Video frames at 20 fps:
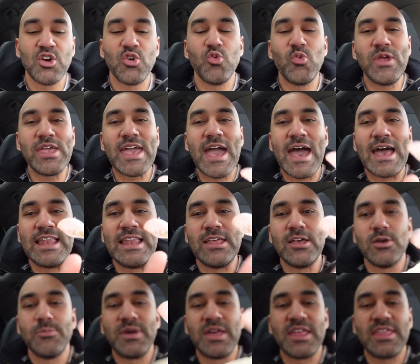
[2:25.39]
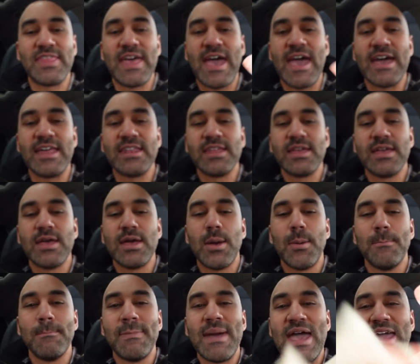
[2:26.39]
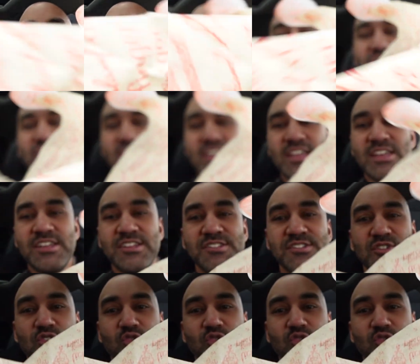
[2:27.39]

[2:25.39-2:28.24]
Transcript: We got a little bit of that mac and cheese